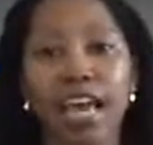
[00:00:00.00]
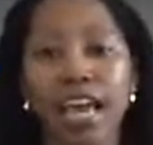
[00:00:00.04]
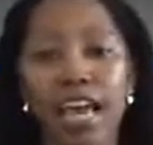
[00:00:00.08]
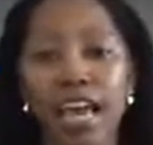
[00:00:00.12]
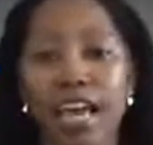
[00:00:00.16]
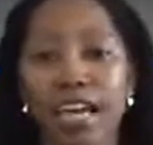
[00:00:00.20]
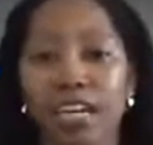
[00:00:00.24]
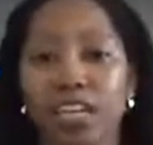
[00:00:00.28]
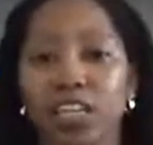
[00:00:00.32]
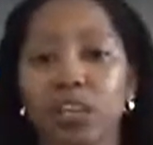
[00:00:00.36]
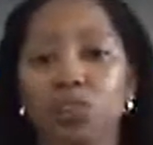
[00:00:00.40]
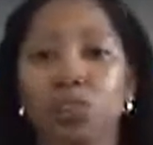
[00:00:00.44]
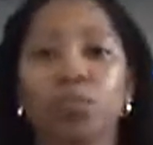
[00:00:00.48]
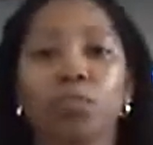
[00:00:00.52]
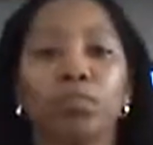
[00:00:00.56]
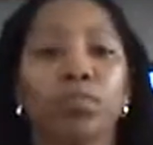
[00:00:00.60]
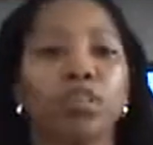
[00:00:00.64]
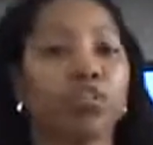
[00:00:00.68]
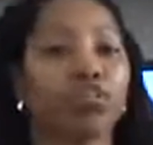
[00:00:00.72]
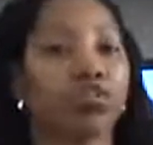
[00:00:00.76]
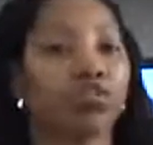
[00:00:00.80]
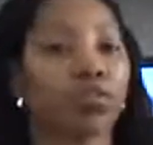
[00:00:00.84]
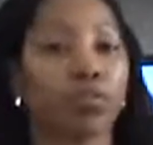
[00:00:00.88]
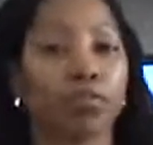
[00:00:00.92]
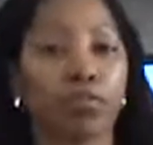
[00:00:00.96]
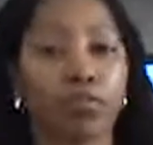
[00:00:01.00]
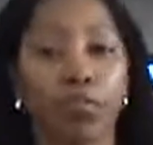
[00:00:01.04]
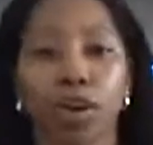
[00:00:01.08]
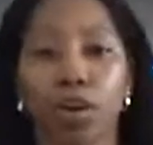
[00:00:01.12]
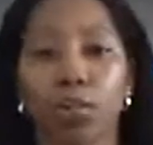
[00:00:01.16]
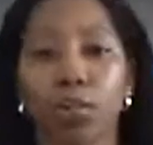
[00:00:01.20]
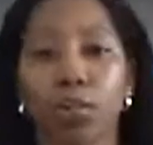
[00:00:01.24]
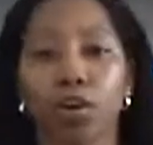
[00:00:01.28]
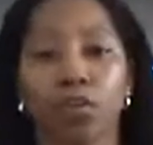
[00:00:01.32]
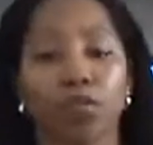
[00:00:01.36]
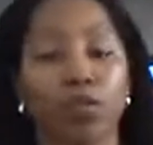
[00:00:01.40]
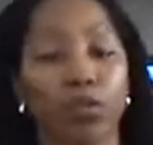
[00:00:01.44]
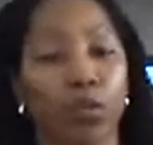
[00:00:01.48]
and it will build your
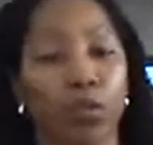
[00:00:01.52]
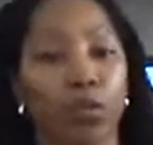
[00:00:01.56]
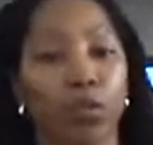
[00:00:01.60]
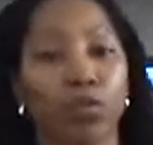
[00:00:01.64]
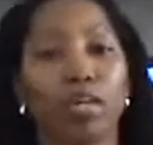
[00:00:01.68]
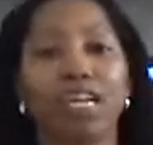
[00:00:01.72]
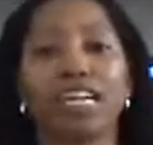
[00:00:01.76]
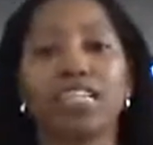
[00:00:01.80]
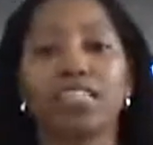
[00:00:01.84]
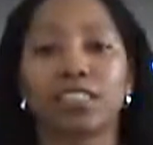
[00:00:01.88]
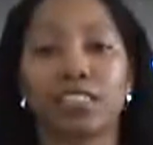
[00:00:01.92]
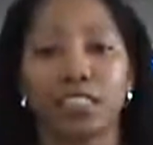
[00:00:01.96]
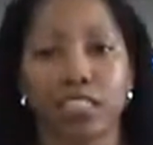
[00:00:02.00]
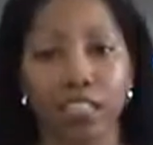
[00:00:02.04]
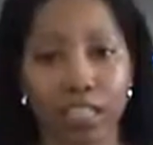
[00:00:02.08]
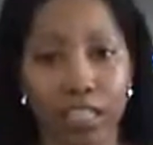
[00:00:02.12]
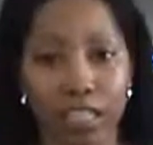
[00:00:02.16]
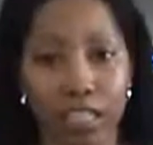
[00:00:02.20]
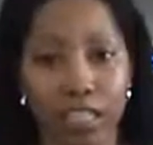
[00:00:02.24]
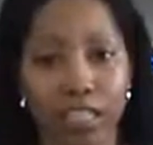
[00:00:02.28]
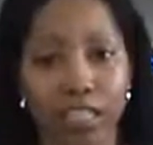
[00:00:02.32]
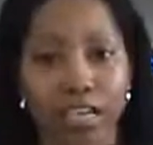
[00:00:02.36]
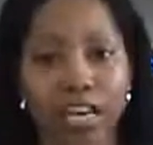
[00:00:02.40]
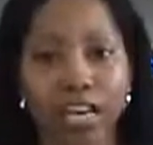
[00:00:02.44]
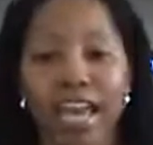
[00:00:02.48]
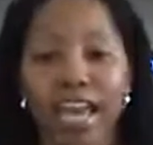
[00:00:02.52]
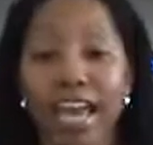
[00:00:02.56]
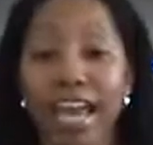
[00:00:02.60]
framework for you instantly,